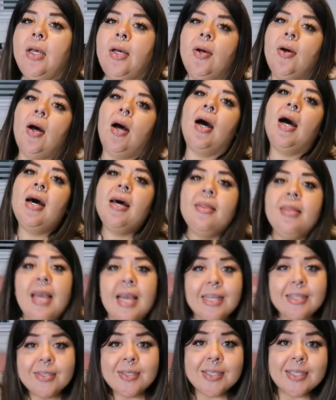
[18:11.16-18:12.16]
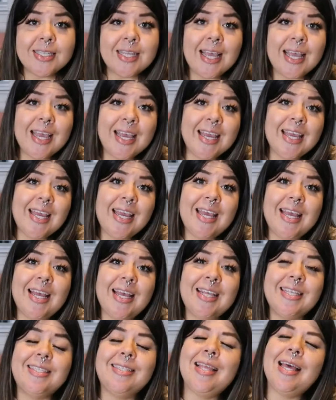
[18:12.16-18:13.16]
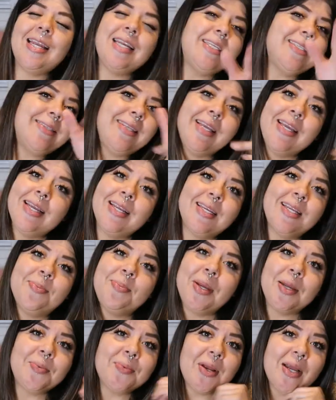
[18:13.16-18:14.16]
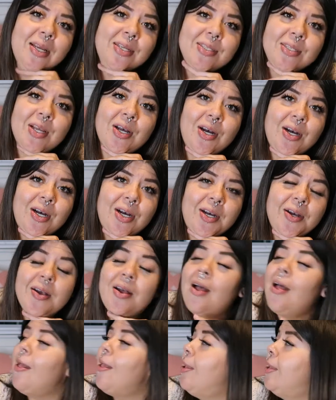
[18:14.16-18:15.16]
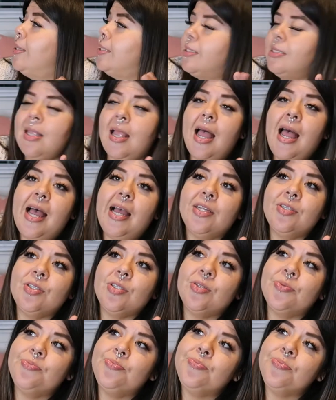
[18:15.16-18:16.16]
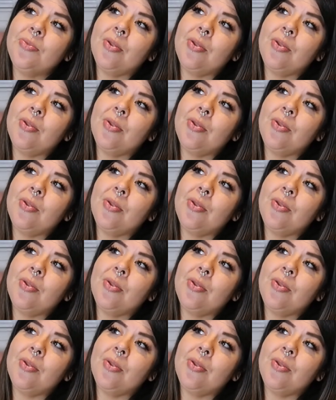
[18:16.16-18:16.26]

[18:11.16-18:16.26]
So all that to say is that is the end of my Ross haul slash